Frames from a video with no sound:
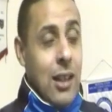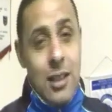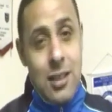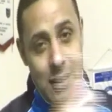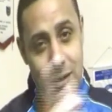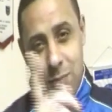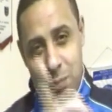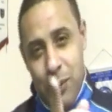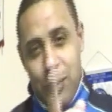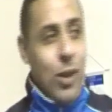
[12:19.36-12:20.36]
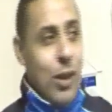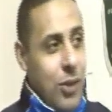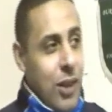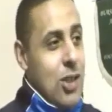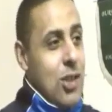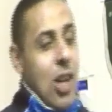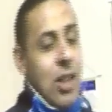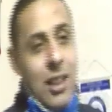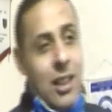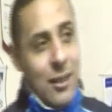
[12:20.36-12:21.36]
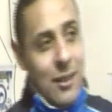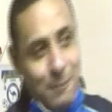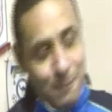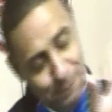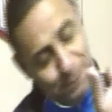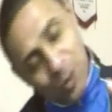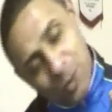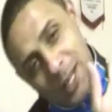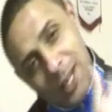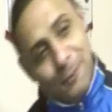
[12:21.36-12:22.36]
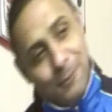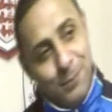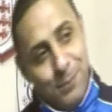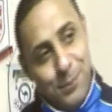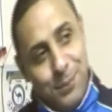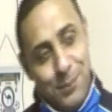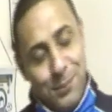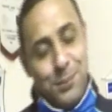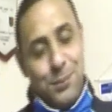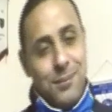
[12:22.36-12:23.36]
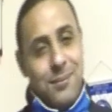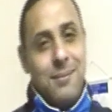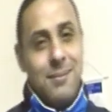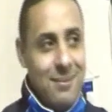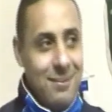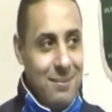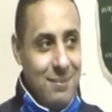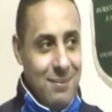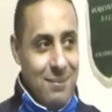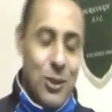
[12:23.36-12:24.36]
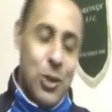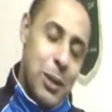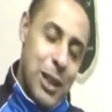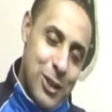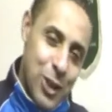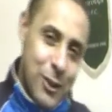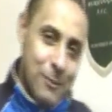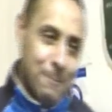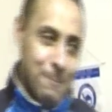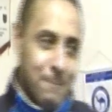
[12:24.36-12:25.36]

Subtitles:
I'd like to, before I finish, Toddy, come here. Come here, Todd.